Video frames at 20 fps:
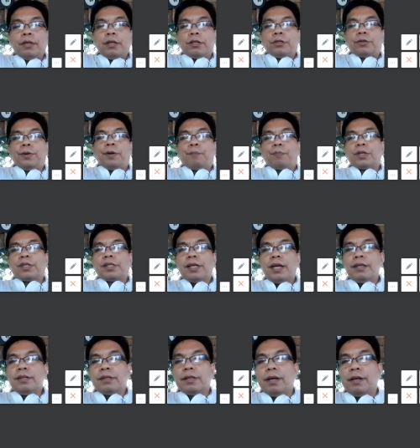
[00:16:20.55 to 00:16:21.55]
So it
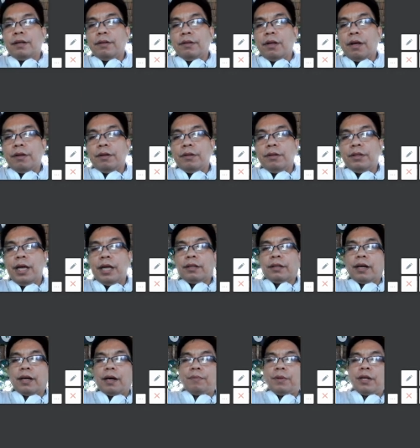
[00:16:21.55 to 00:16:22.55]
represents
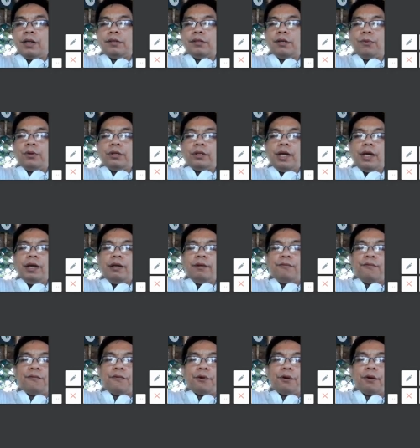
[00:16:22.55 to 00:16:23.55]
data that is
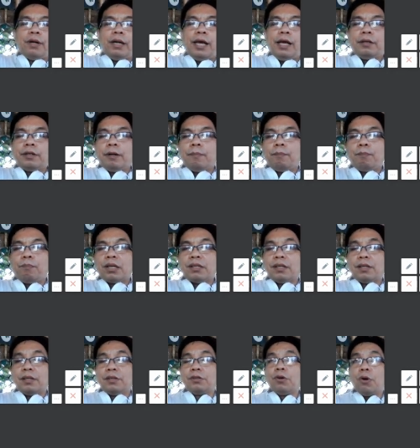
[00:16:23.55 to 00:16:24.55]
retained for later
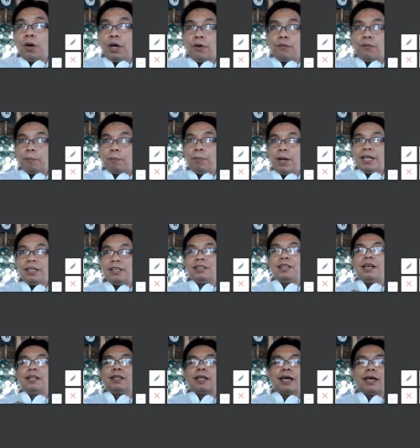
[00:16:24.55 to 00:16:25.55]
processing. So if we place
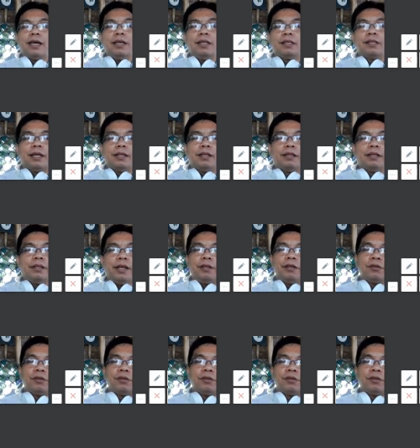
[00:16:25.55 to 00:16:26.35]
data inside the data